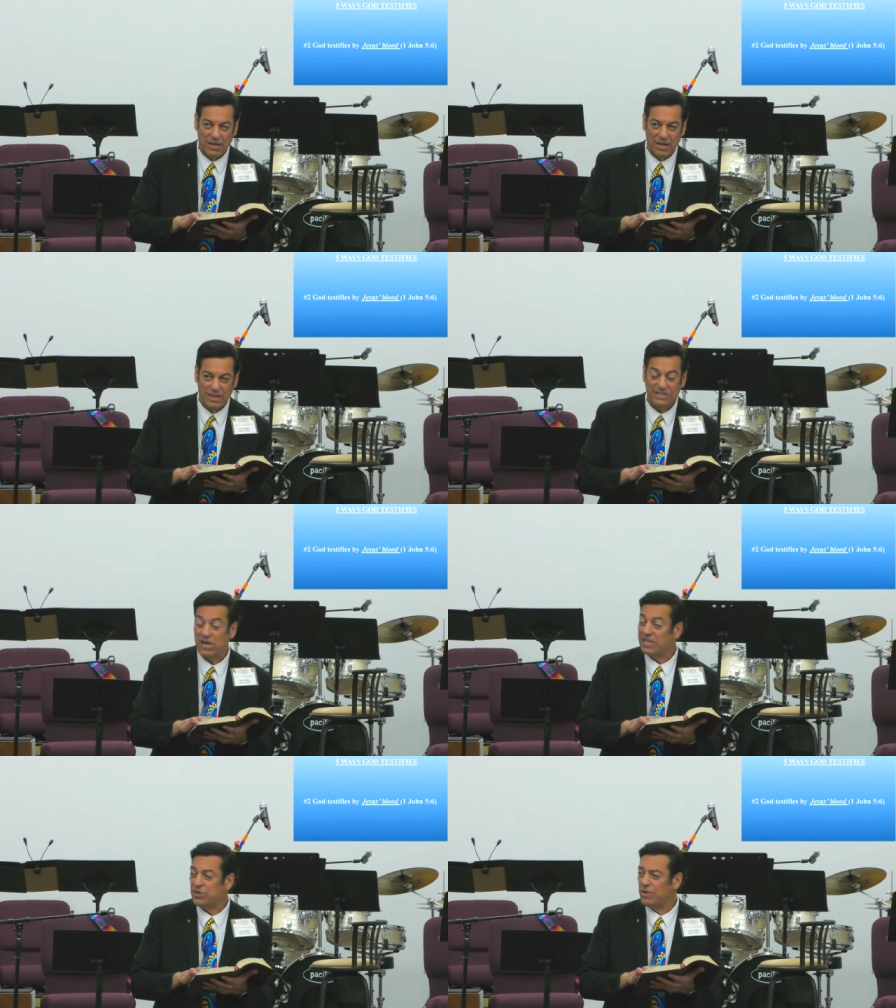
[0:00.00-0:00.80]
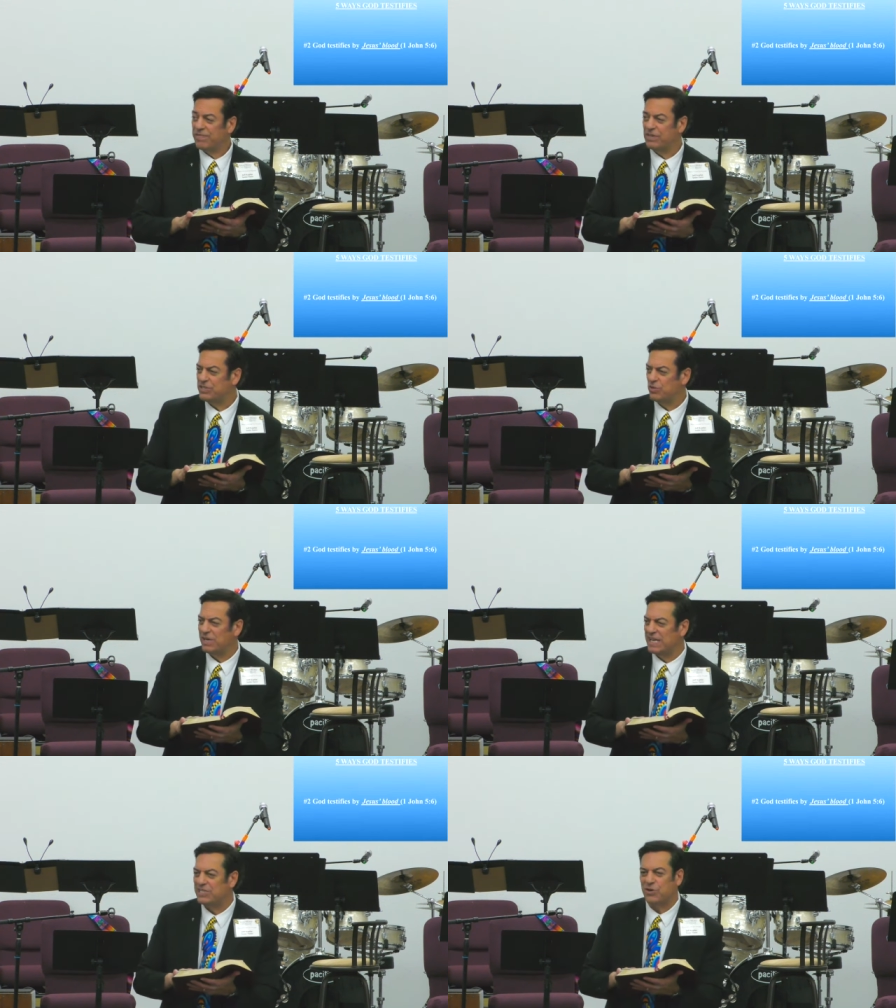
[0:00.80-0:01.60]
This also refers to a
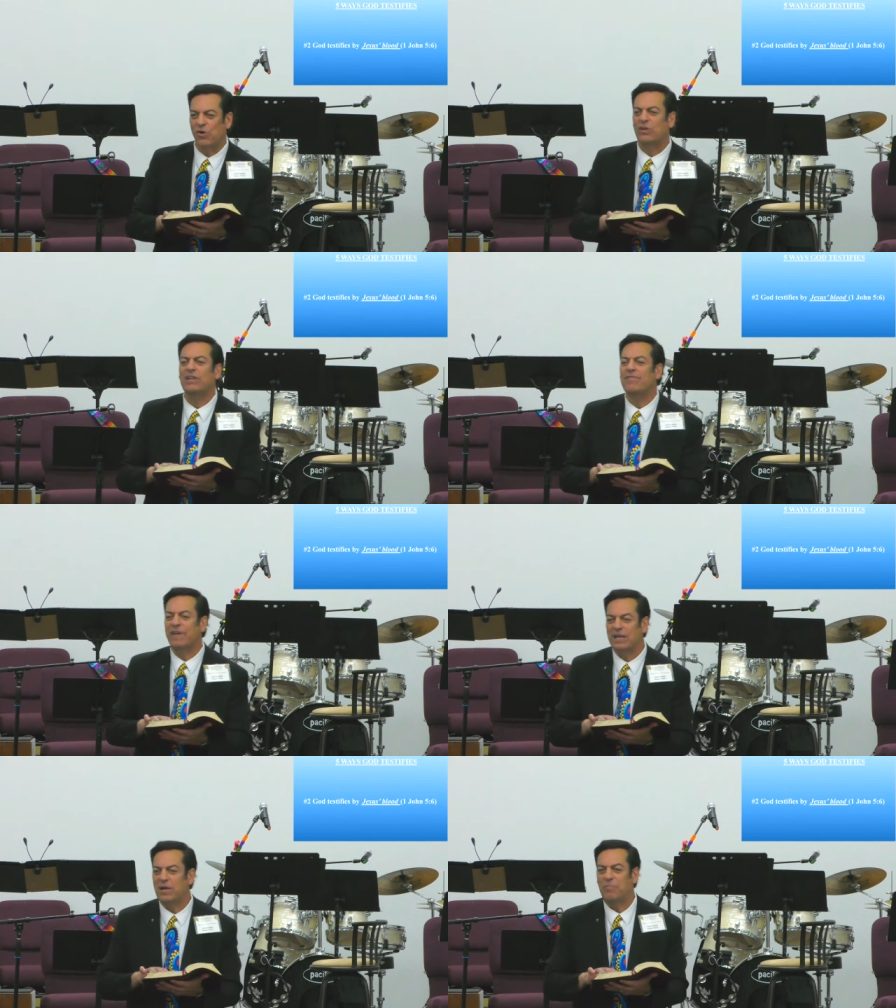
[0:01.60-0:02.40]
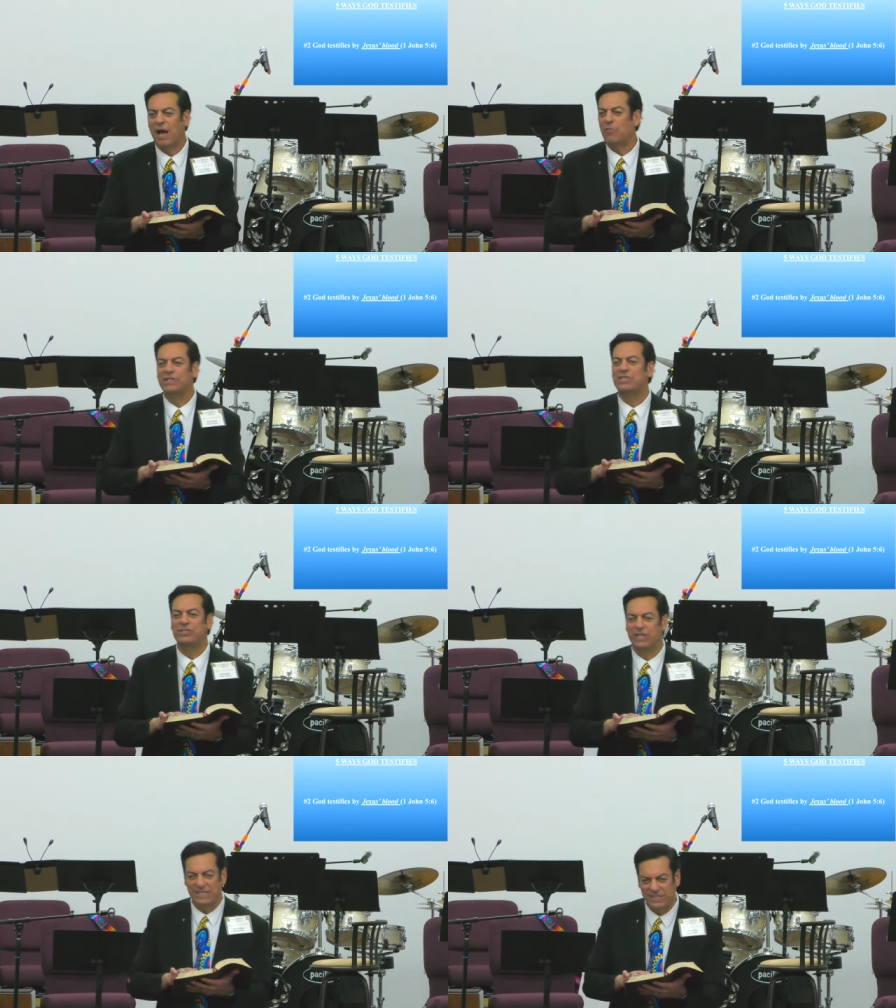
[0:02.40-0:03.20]
historical event by which
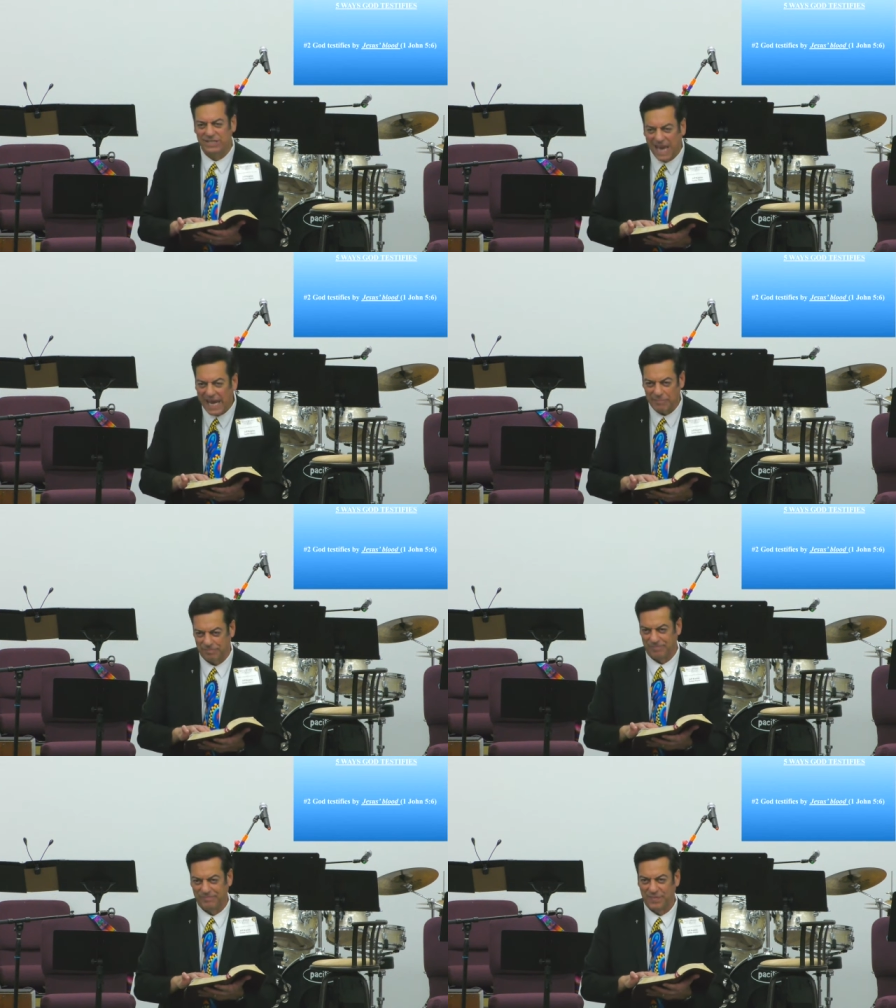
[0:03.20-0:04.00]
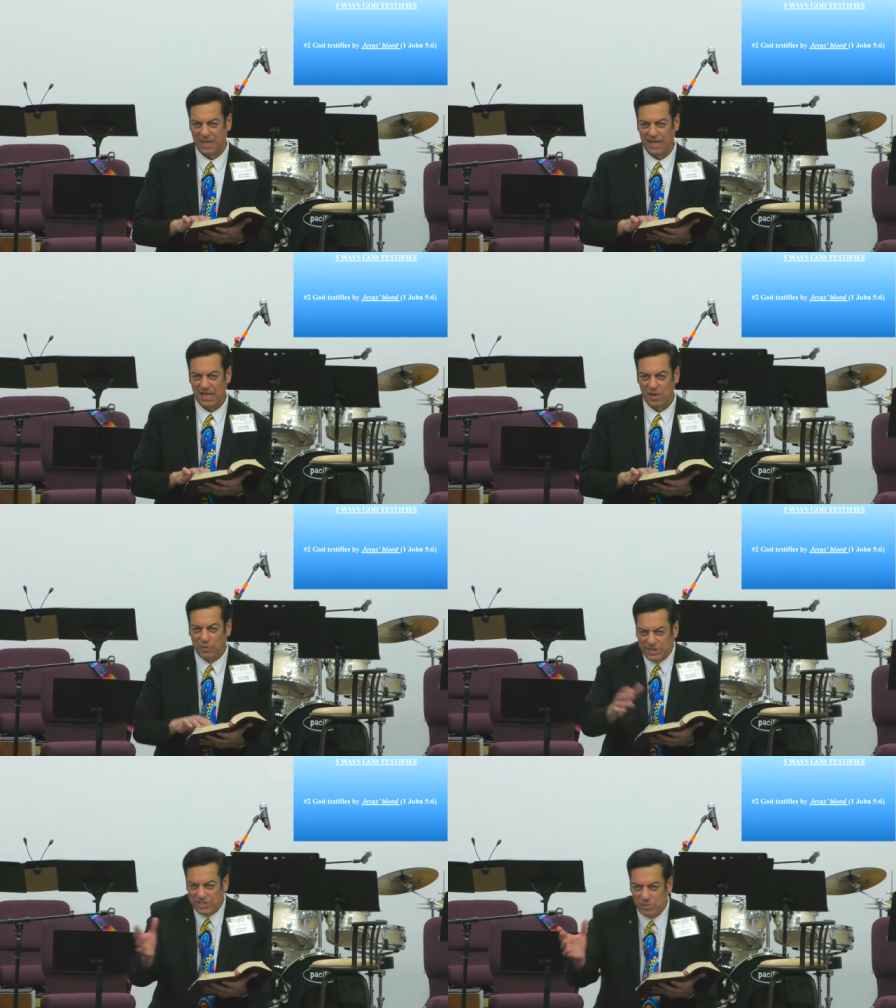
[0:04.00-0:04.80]
Jesus came.
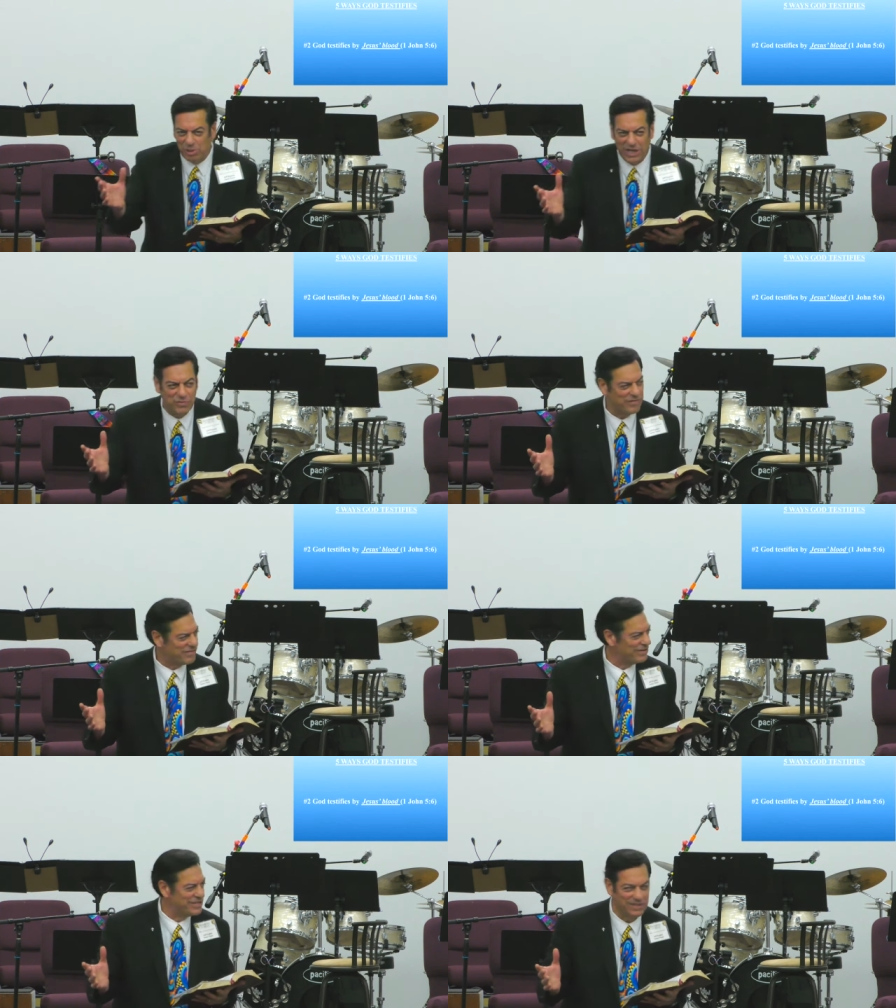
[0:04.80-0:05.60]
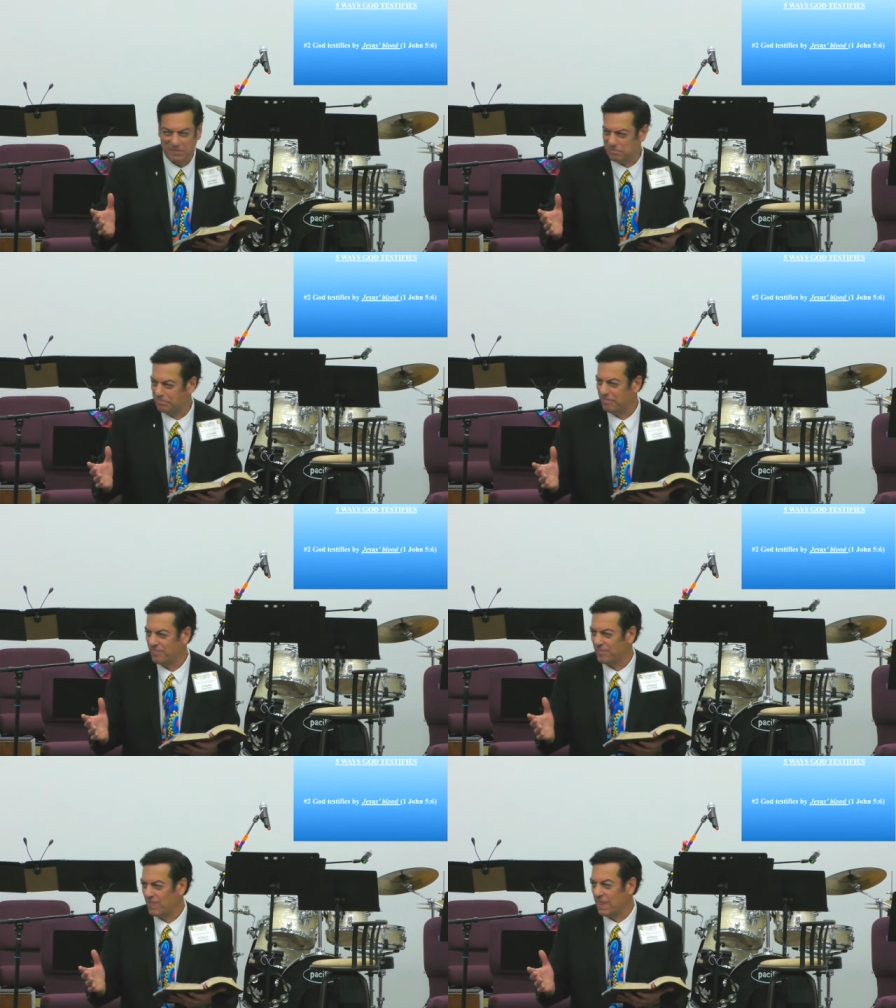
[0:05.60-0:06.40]
What does the blood refer to?
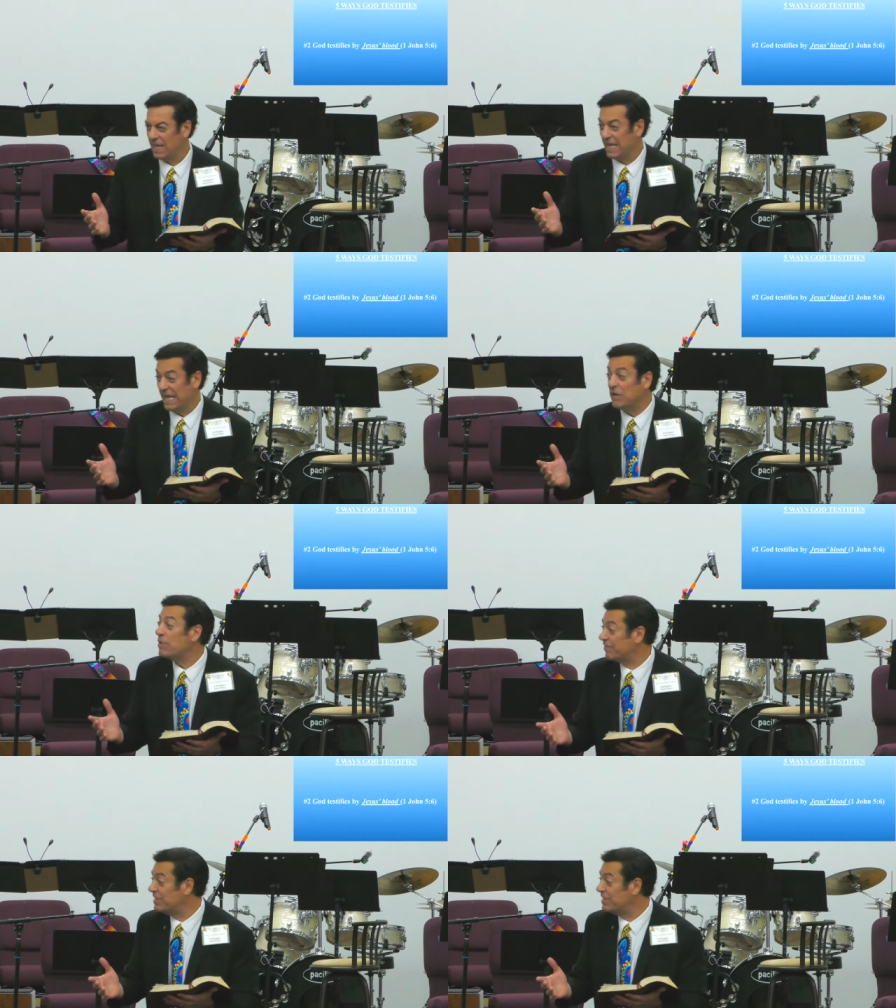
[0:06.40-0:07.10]
It refers